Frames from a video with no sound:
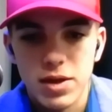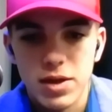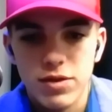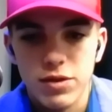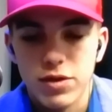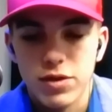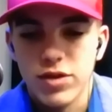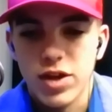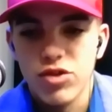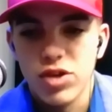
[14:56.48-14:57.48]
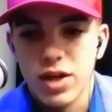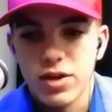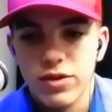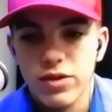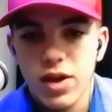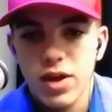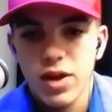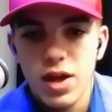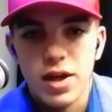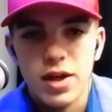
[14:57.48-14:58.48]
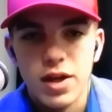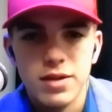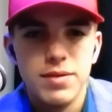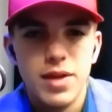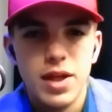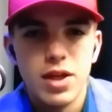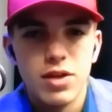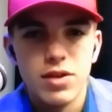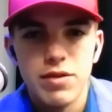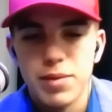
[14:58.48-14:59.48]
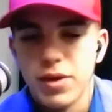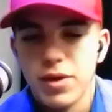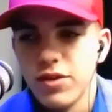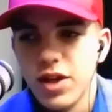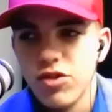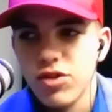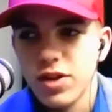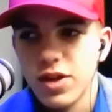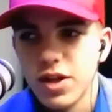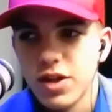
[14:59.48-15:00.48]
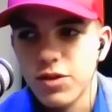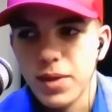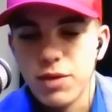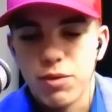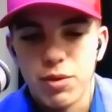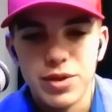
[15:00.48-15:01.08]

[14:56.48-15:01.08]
Parents as First Educators. They got to give a presentation and explain